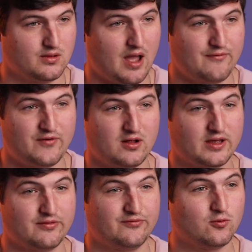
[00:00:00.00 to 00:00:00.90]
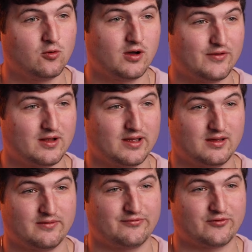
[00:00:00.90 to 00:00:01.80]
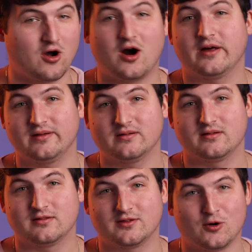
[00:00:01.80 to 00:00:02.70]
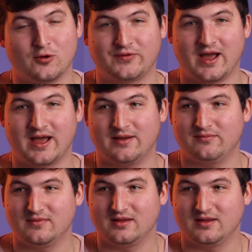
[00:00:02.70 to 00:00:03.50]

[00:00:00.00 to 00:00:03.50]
I felt like a fool. I felt like a fraud the whole time